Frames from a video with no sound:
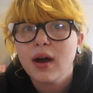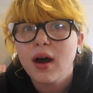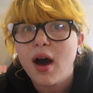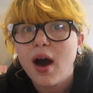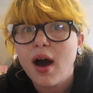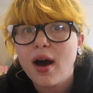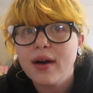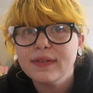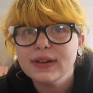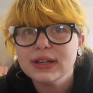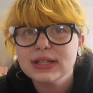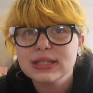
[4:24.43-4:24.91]

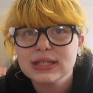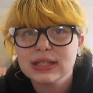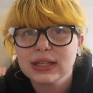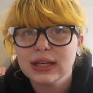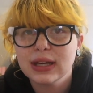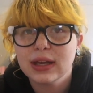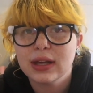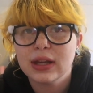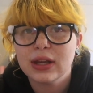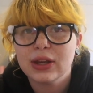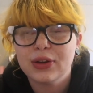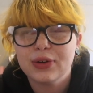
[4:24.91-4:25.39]

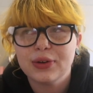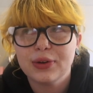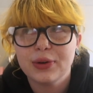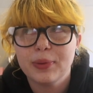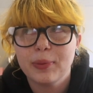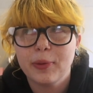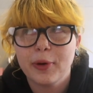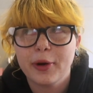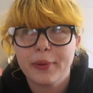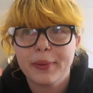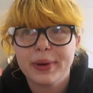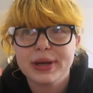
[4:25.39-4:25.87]
Obviously, your
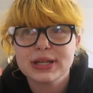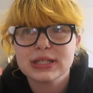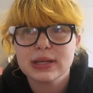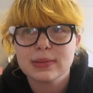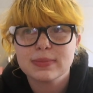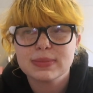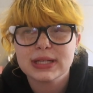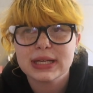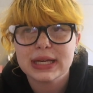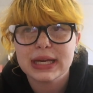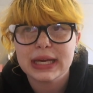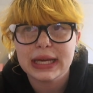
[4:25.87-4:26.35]
newborn wakes
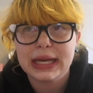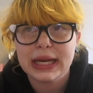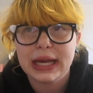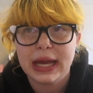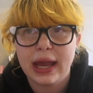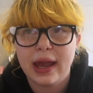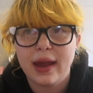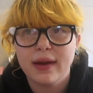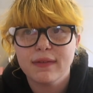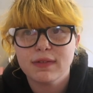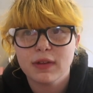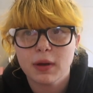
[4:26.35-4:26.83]
up to
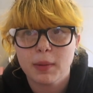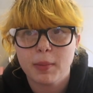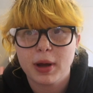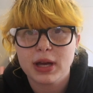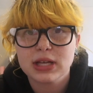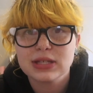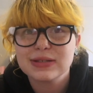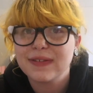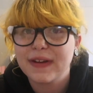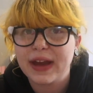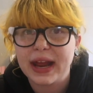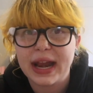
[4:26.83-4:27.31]
eat if they're
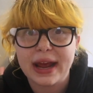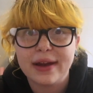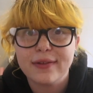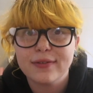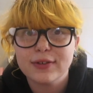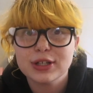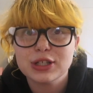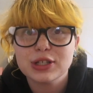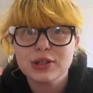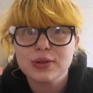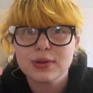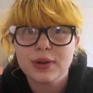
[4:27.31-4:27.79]
breastfed
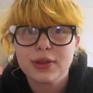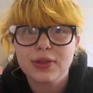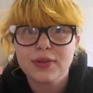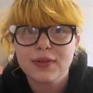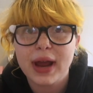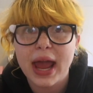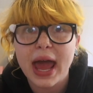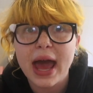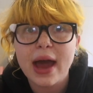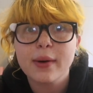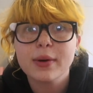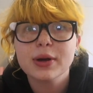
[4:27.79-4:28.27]
every 2 to
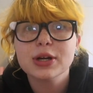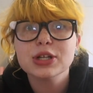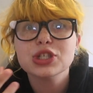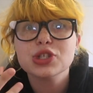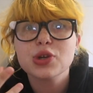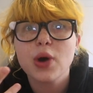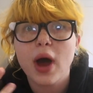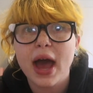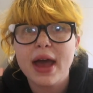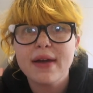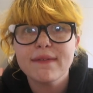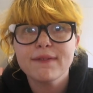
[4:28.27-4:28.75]
3 hours,
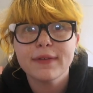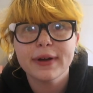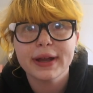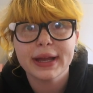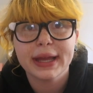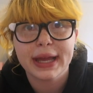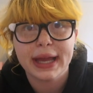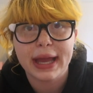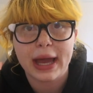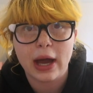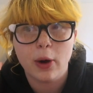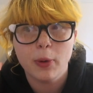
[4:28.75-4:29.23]
so I'm
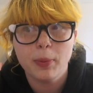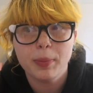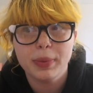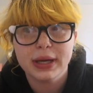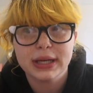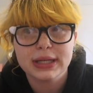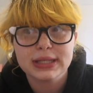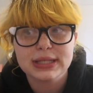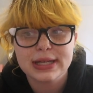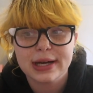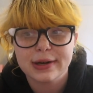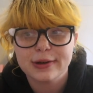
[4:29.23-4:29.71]
freaking out
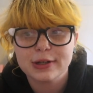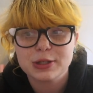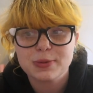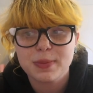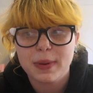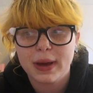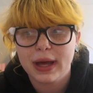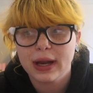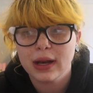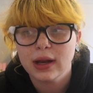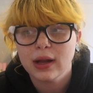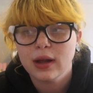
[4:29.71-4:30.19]
because now it's
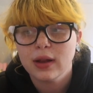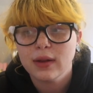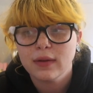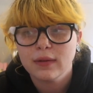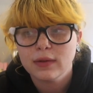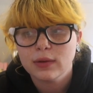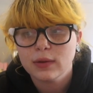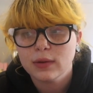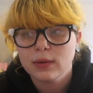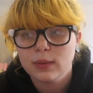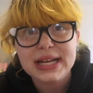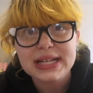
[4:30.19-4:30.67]
been
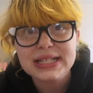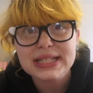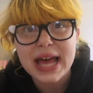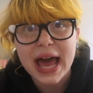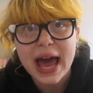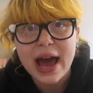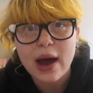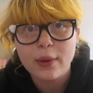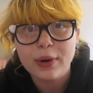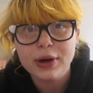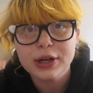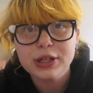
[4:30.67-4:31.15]
6
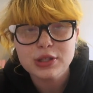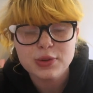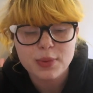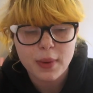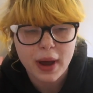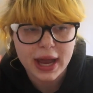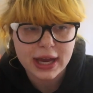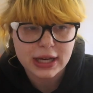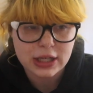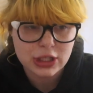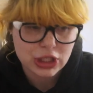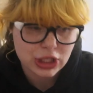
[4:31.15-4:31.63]
hours.
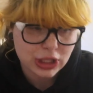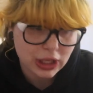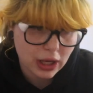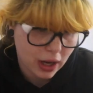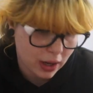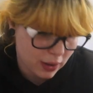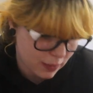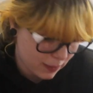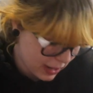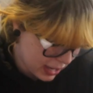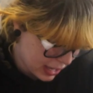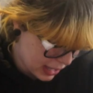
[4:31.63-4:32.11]
Why is she
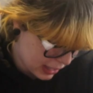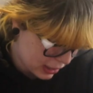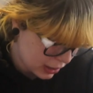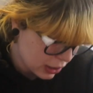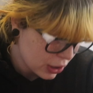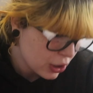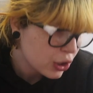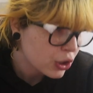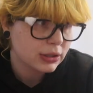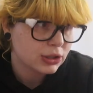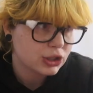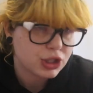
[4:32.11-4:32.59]
not awake?
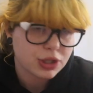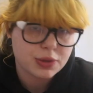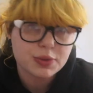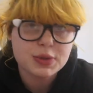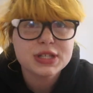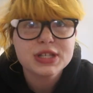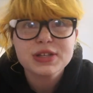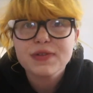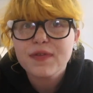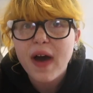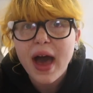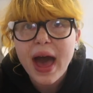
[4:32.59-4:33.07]
She
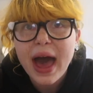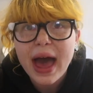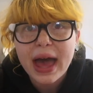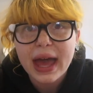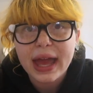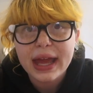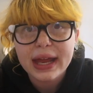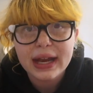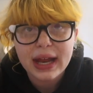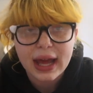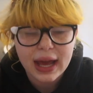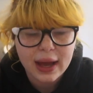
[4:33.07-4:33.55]
was
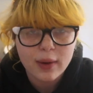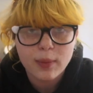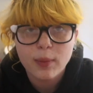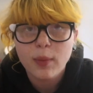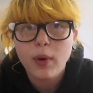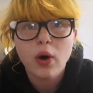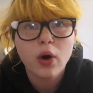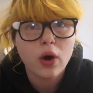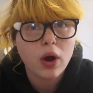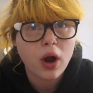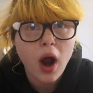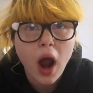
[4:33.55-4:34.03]
fine. I
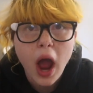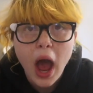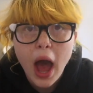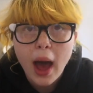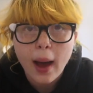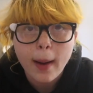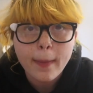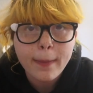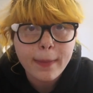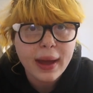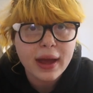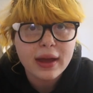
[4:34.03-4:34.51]
woke her
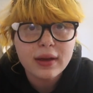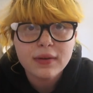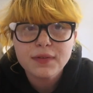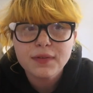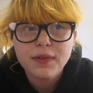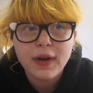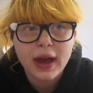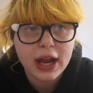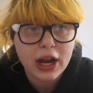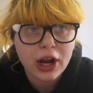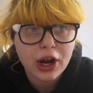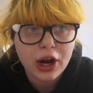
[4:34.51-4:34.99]
up, I
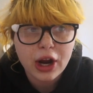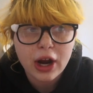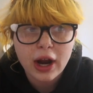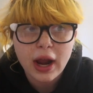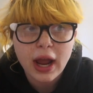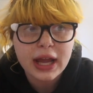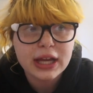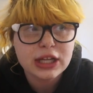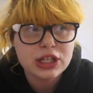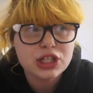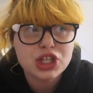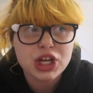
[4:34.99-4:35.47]
fed her,
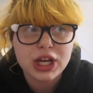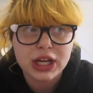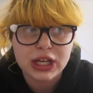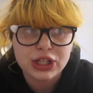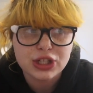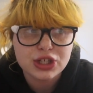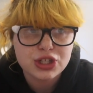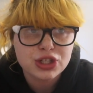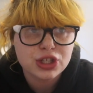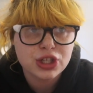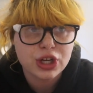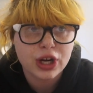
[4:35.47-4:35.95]
I
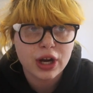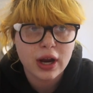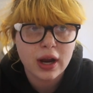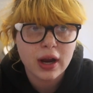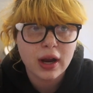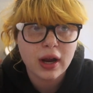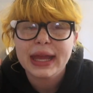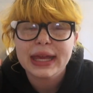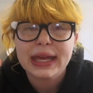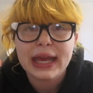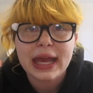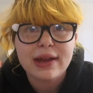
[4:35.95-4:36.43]
changed
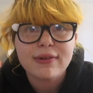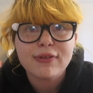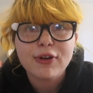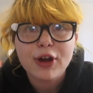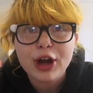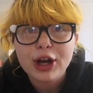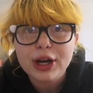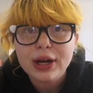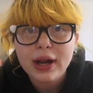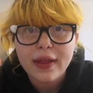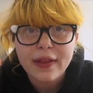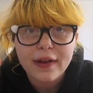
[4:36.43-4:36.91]
her, I gave
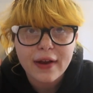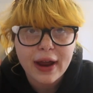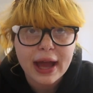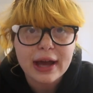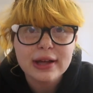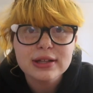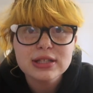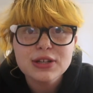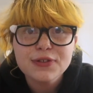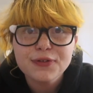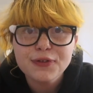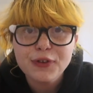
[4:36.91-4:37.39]
her another
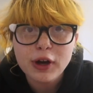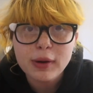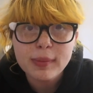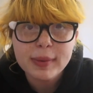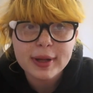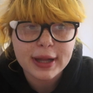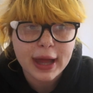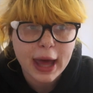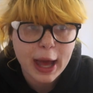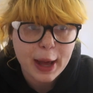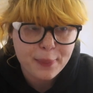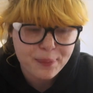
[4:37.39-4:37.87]
ounce of
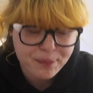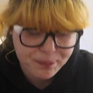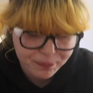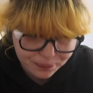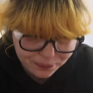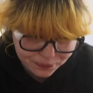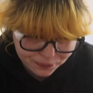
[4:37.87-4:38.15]
formula.